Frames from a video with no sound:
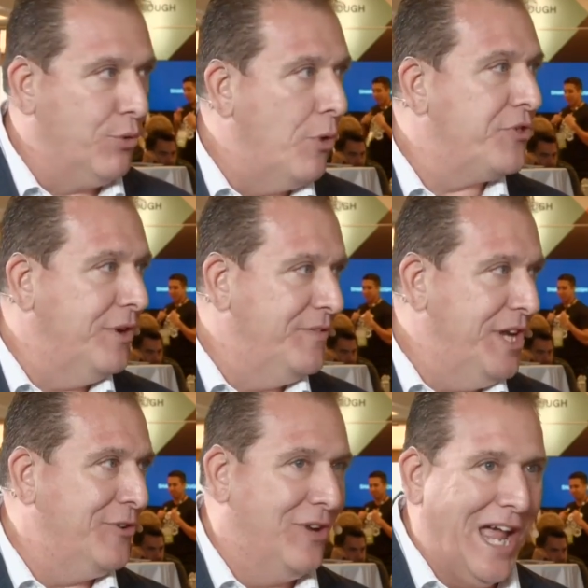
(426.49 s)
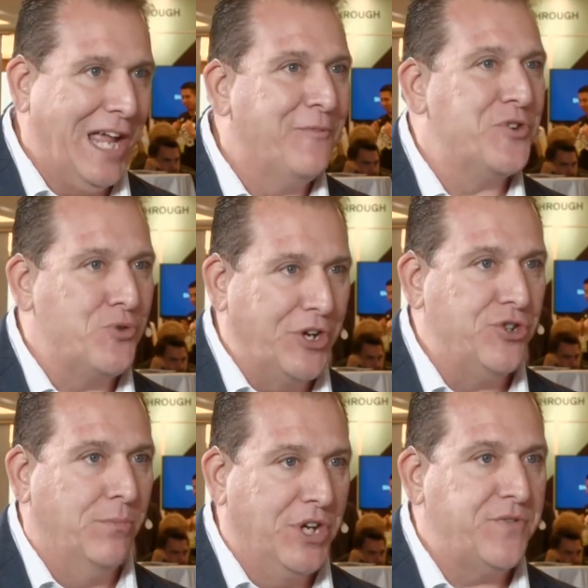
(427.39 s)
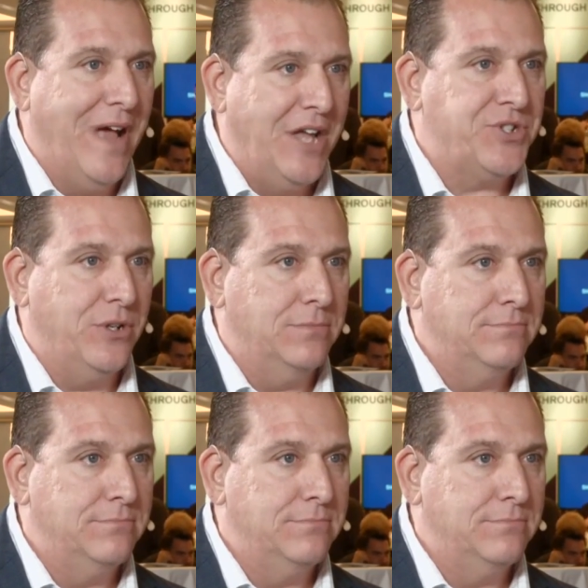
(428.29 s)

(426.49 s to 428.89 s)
growth of the underlying infrastructure much faster.